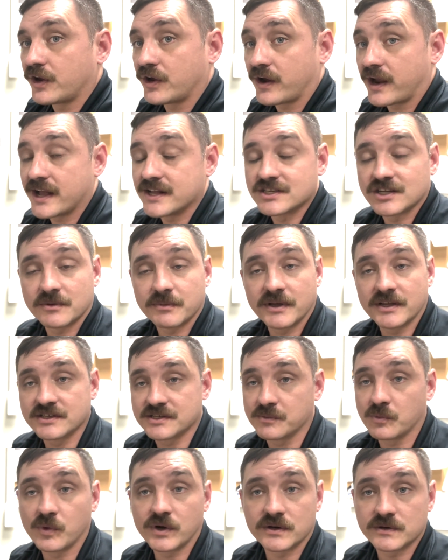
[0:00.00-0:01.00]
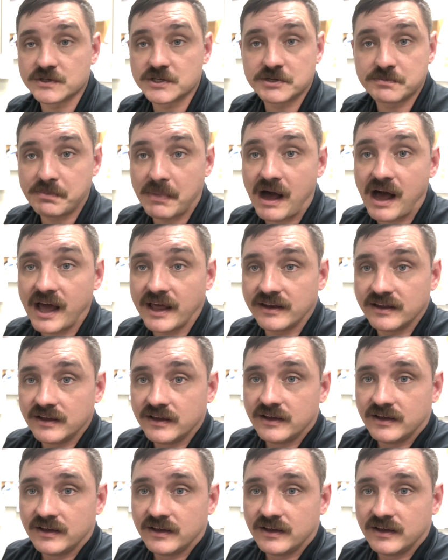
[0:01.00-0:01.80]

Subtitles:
your head's going to be in some weird spot